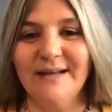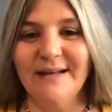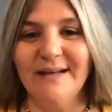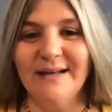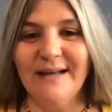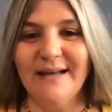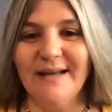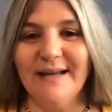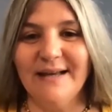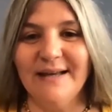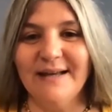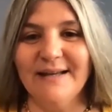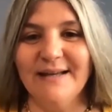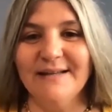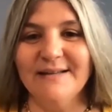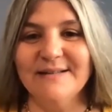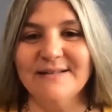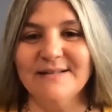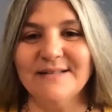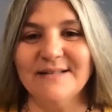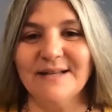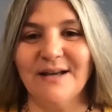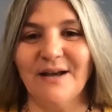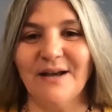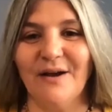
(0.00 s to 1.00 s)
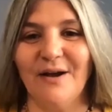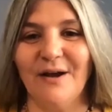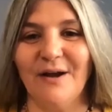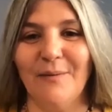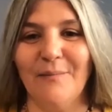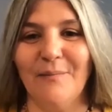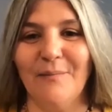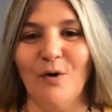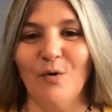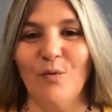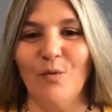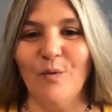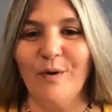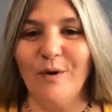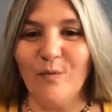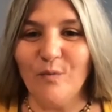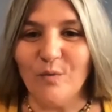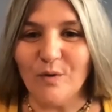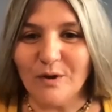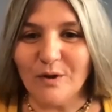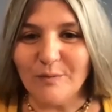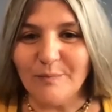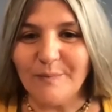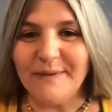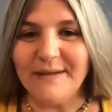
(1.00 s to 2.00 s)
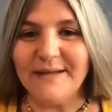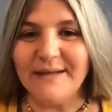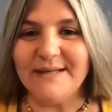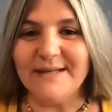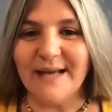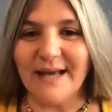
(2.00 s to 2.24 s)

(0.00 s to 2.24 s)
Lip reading: And we will be